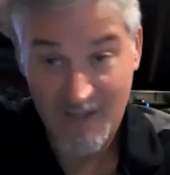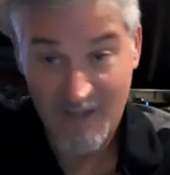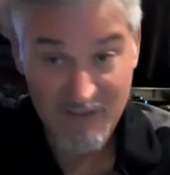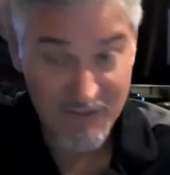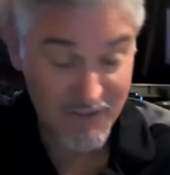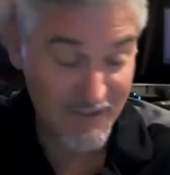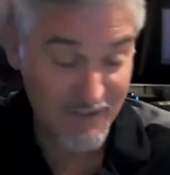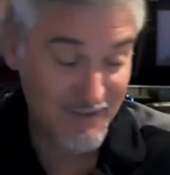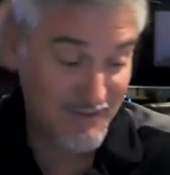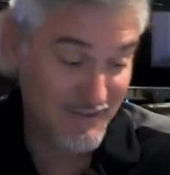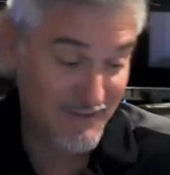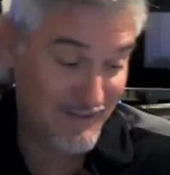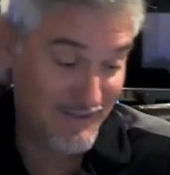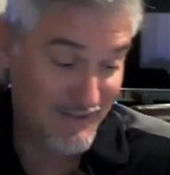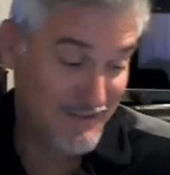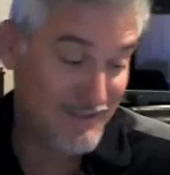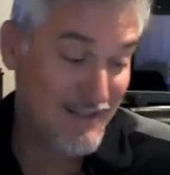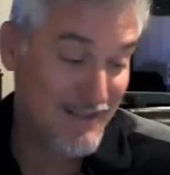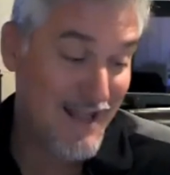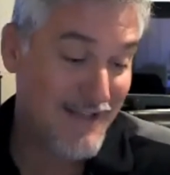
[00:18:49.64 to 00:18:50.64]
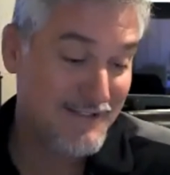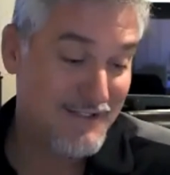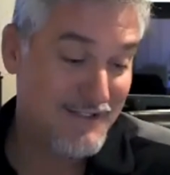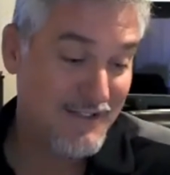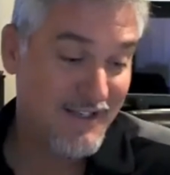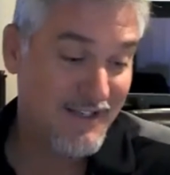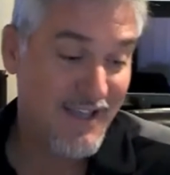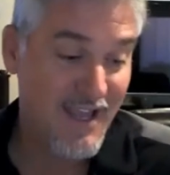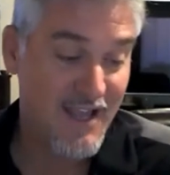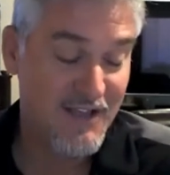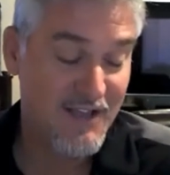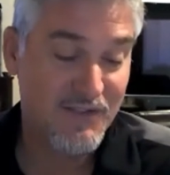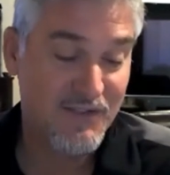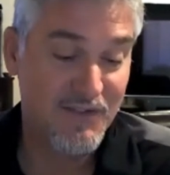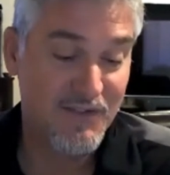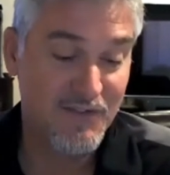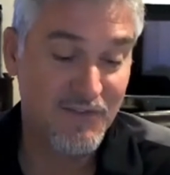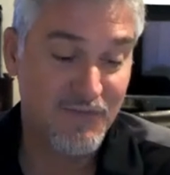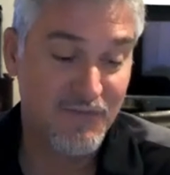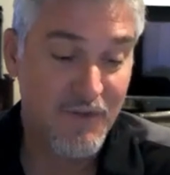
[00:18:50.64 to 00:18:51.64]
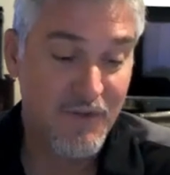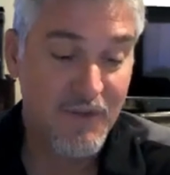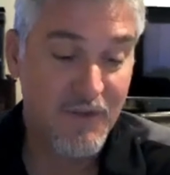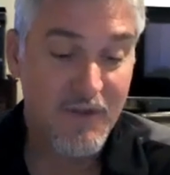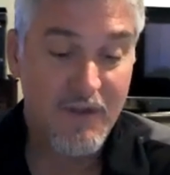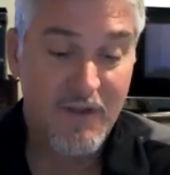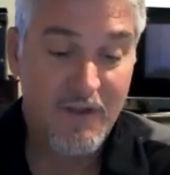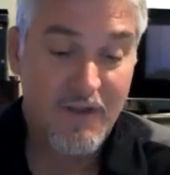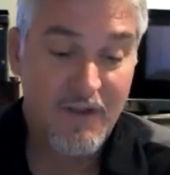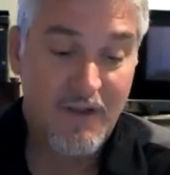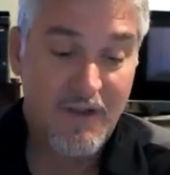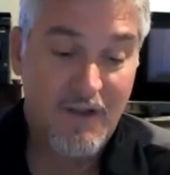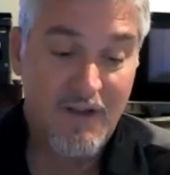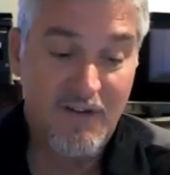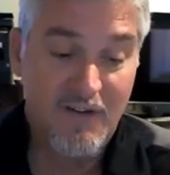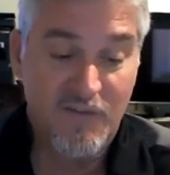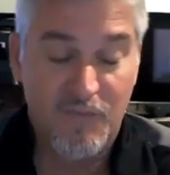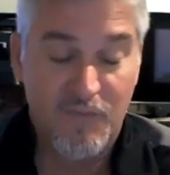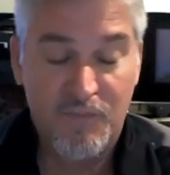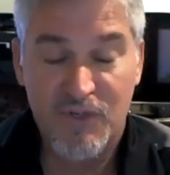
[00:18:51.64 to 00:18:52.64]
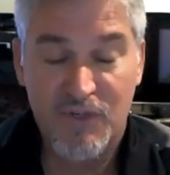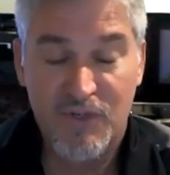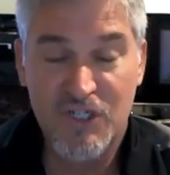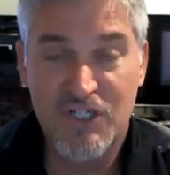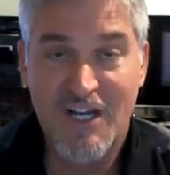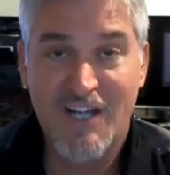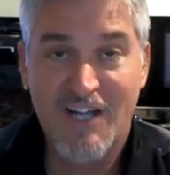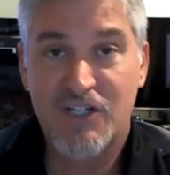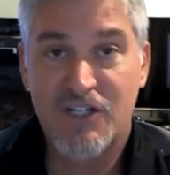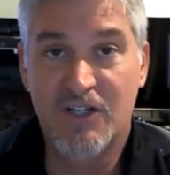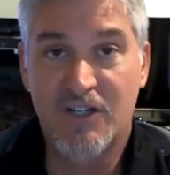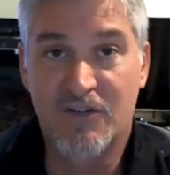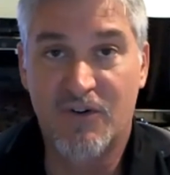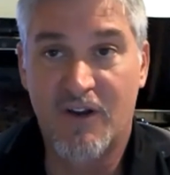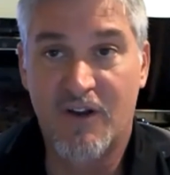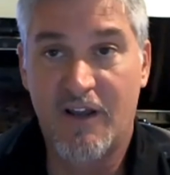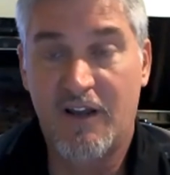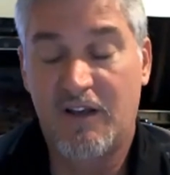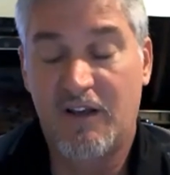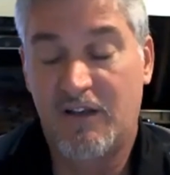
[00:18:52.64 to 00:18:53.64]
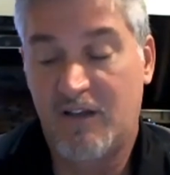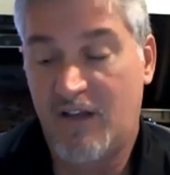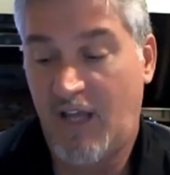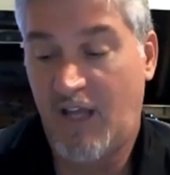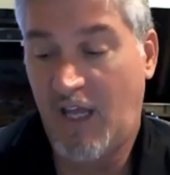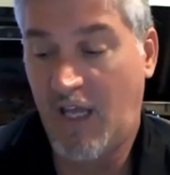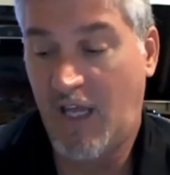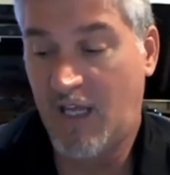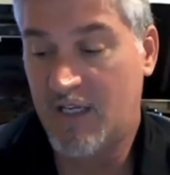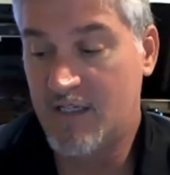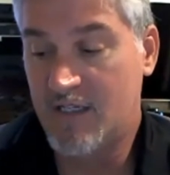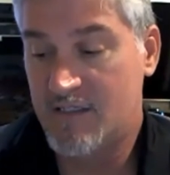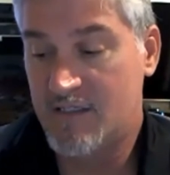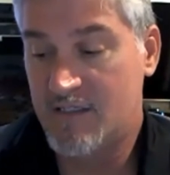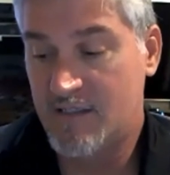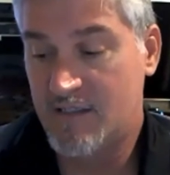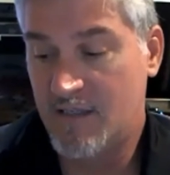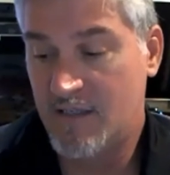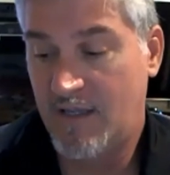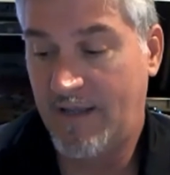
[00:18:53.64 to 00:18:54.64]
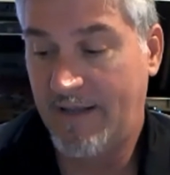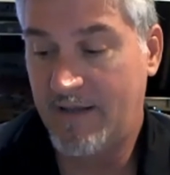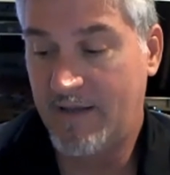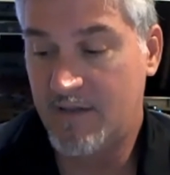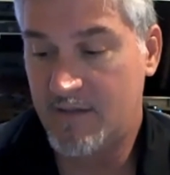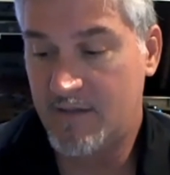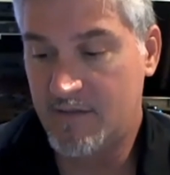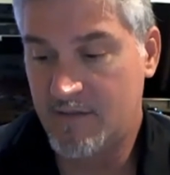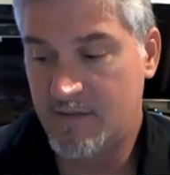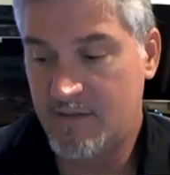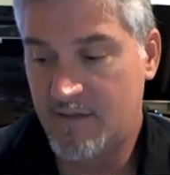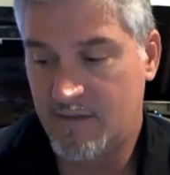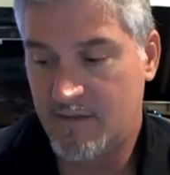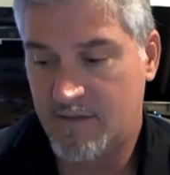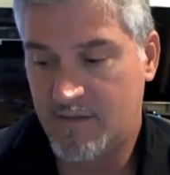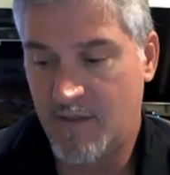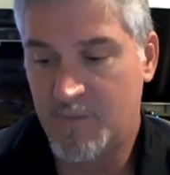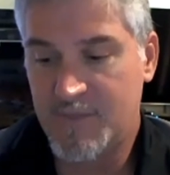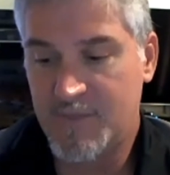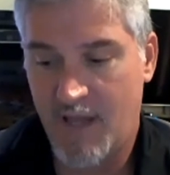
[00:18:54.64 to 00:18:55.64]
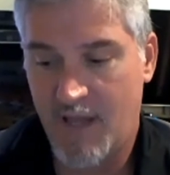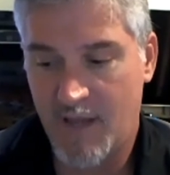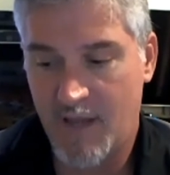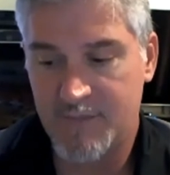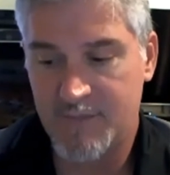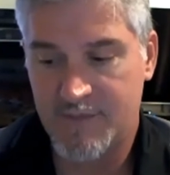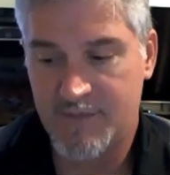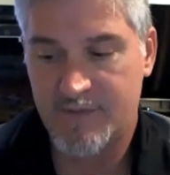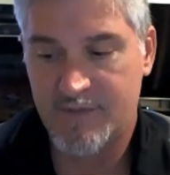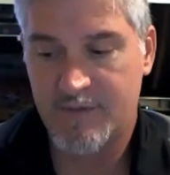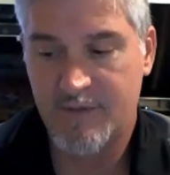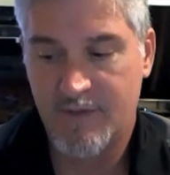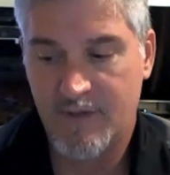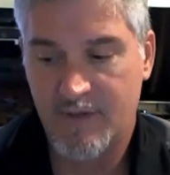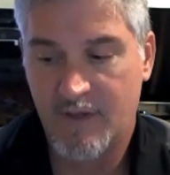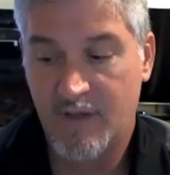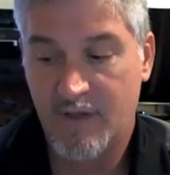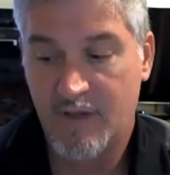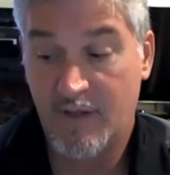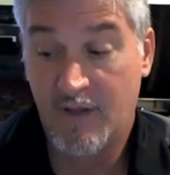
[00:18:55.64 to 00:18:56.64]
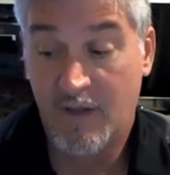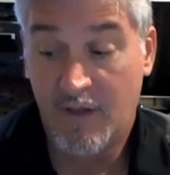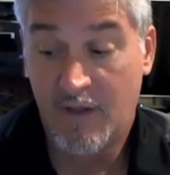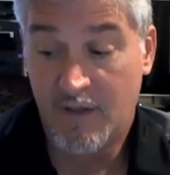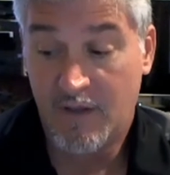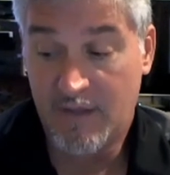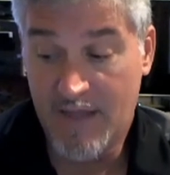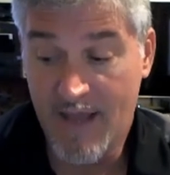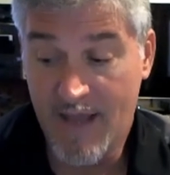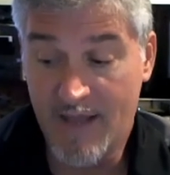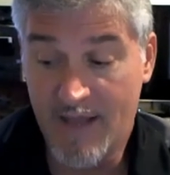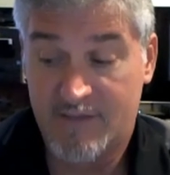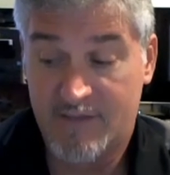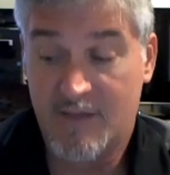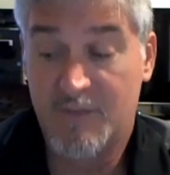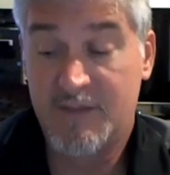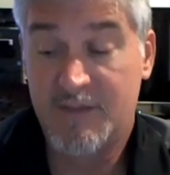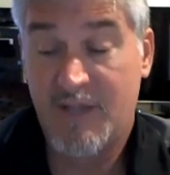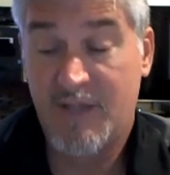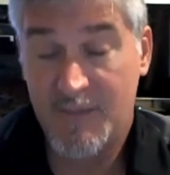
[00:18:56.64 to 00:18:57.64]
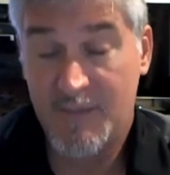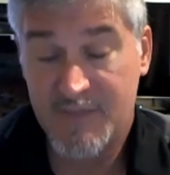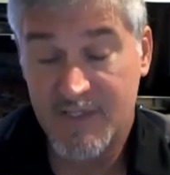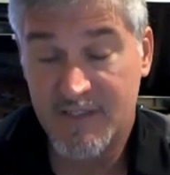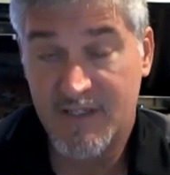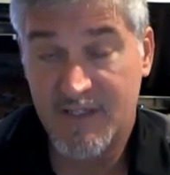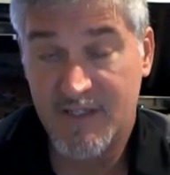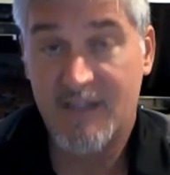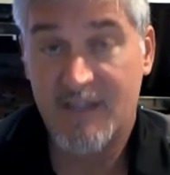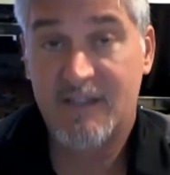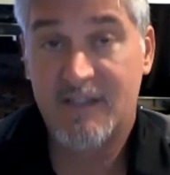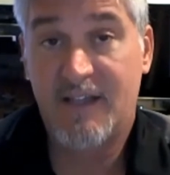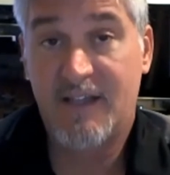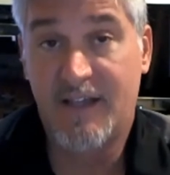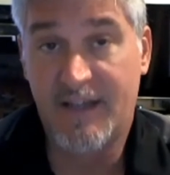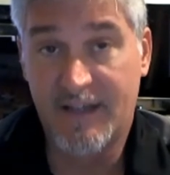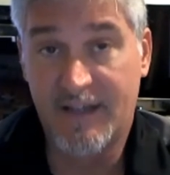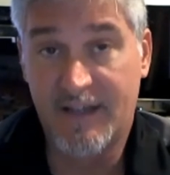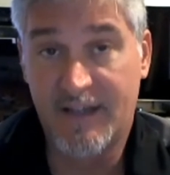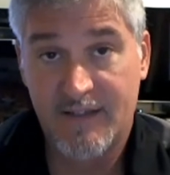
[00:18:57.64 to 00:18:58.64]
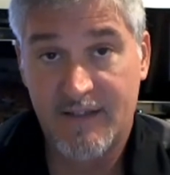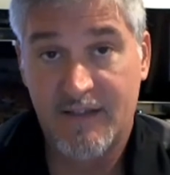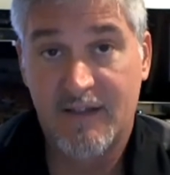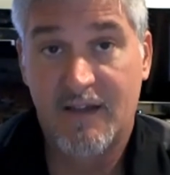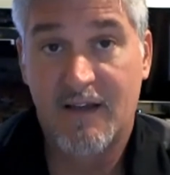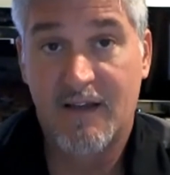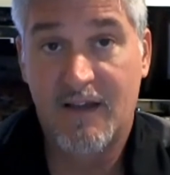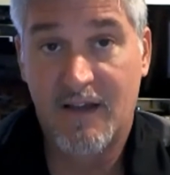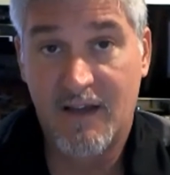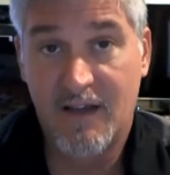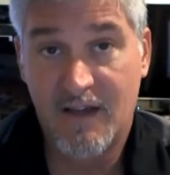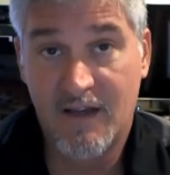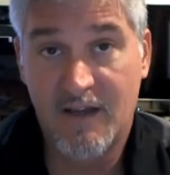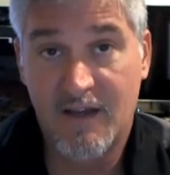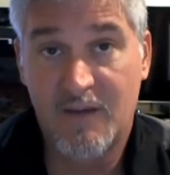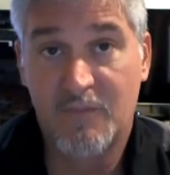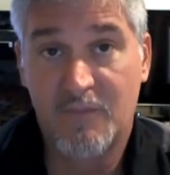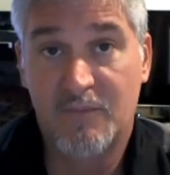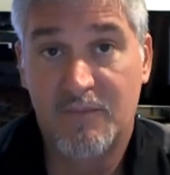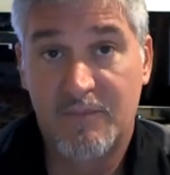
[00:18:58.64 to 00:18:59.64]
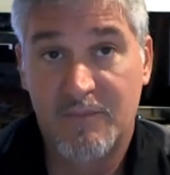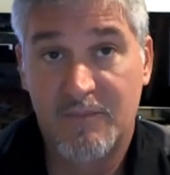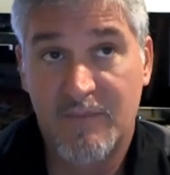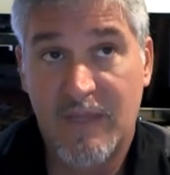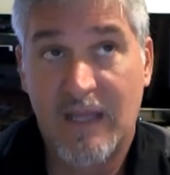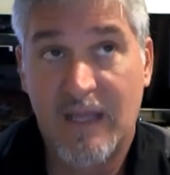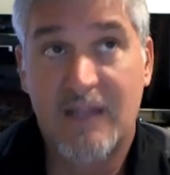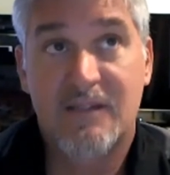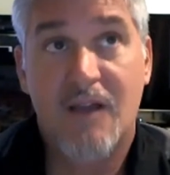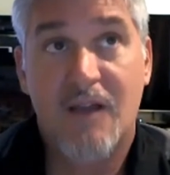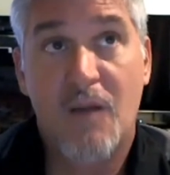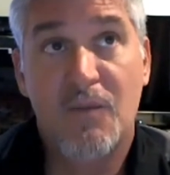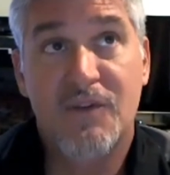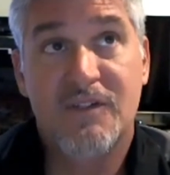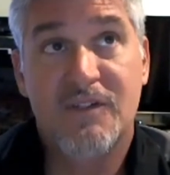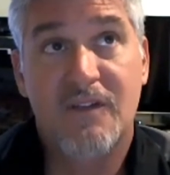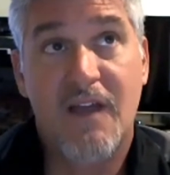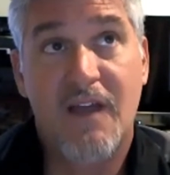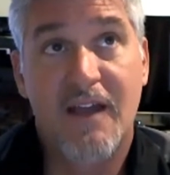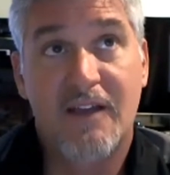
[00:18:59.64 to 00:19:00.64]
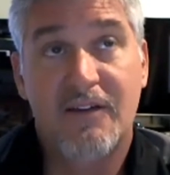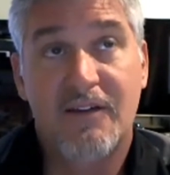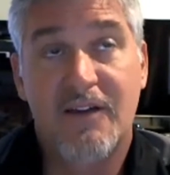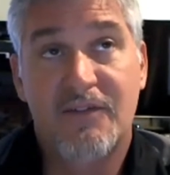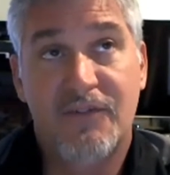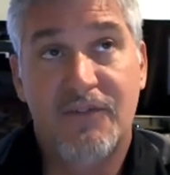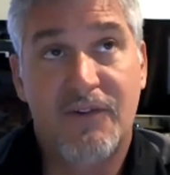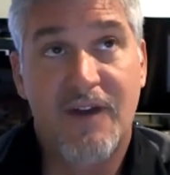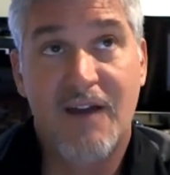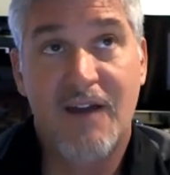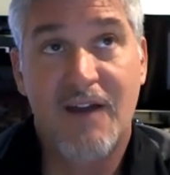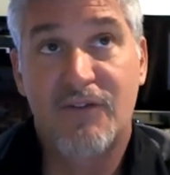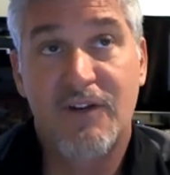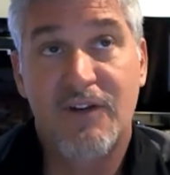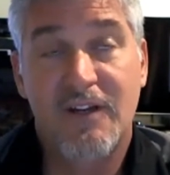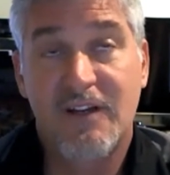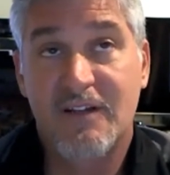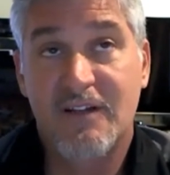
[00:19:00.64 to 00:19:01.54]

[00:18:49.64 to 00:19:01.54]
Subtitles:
a classic case of projection, right? And sometimes it does take. It's almost like for every